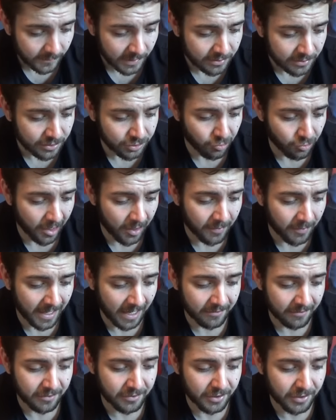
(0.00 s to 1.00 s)
So straight away
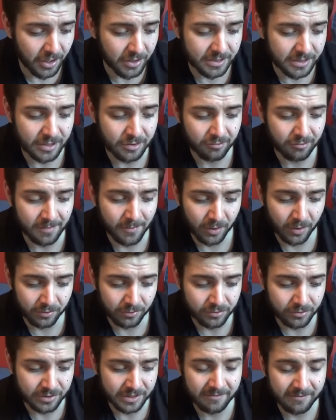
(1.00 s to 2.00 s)
out of the 33
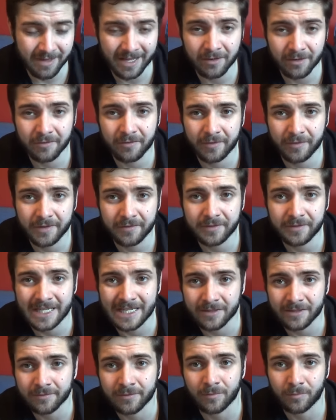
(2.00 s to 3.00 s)
models, you then got
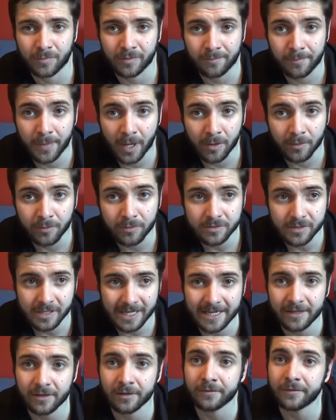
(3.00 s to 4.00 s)
15 of them with bows,
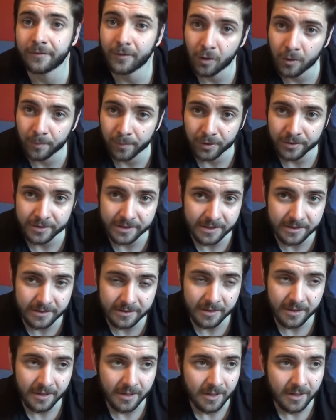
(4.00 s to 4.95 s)
hitting on 4 pluses.